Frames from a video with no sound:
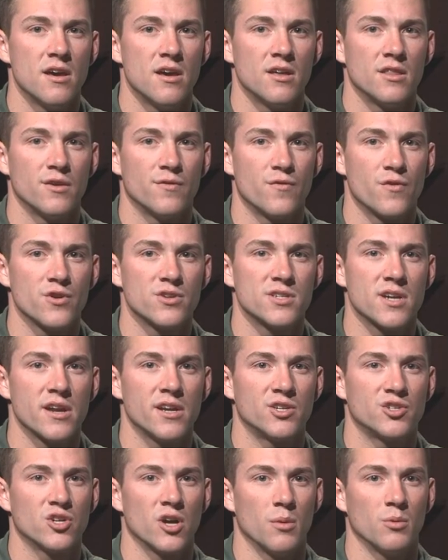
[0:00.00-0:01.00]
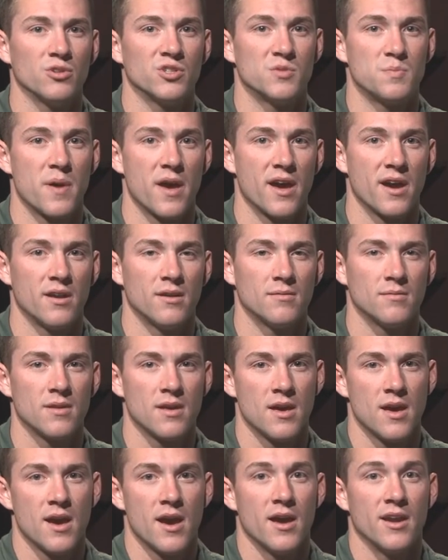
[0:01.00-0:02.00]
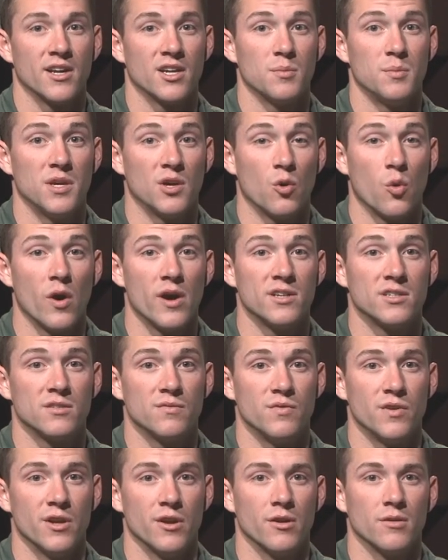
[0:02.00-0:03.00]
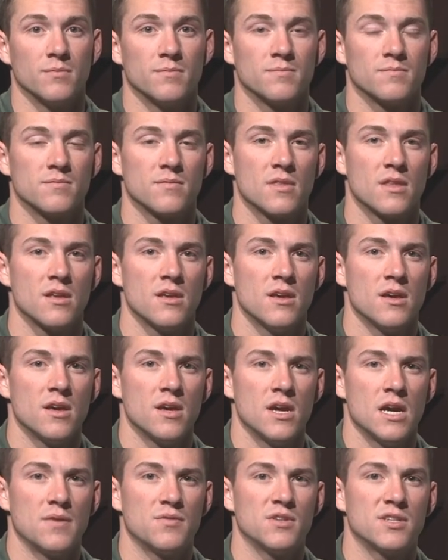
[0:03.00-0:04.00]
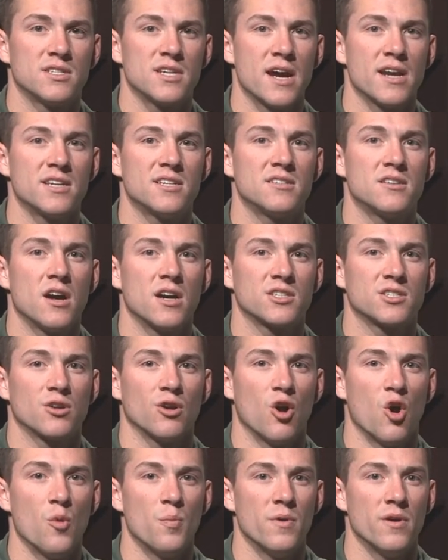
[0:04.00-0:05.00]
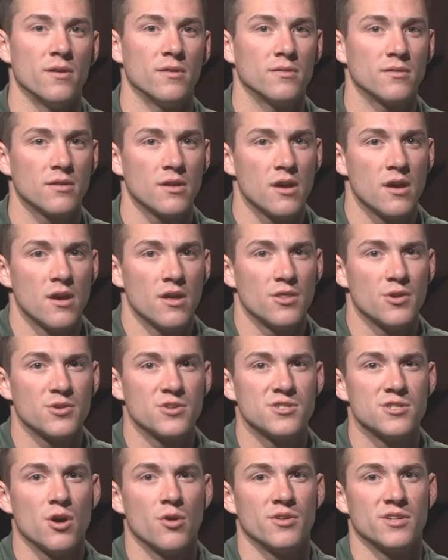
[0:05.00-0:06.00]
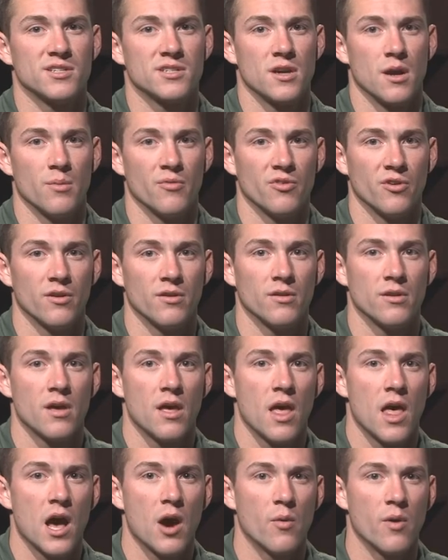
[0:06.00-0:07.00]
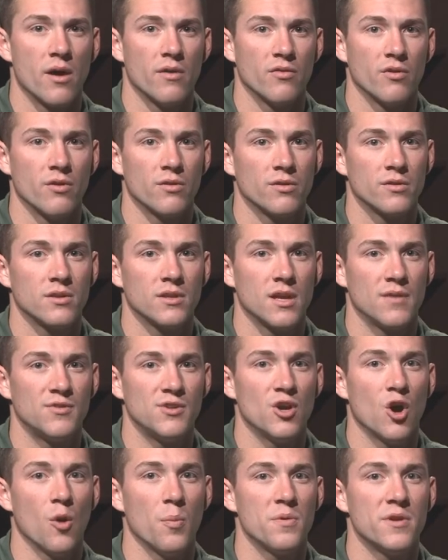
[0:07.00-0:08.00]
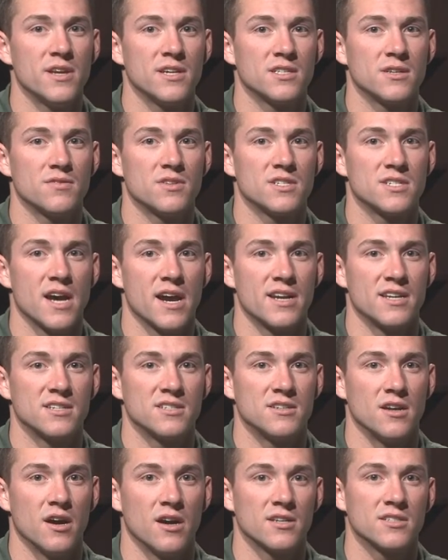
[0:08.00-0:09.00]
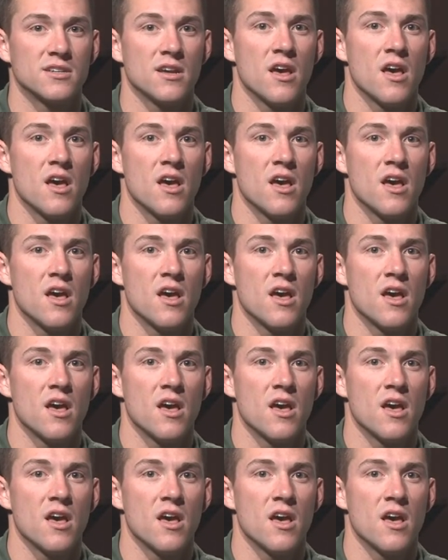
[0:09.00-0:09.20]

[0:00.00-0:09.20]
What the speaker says: the first sign of trouble is pain, and it can be quite severe. If the sinus ducts are open, there's no discomfort. However, if the openings of the sinus ducts